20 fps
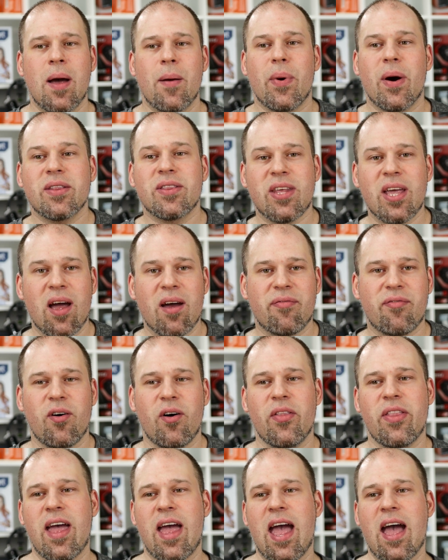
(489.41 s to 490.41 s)
but
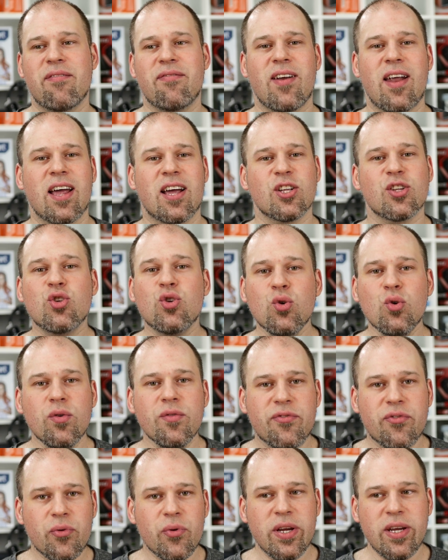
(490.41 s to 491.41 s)
therefore they have like a
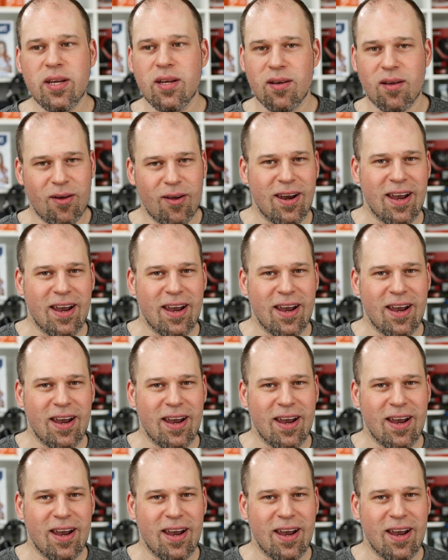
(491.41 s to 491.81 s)
2, 3,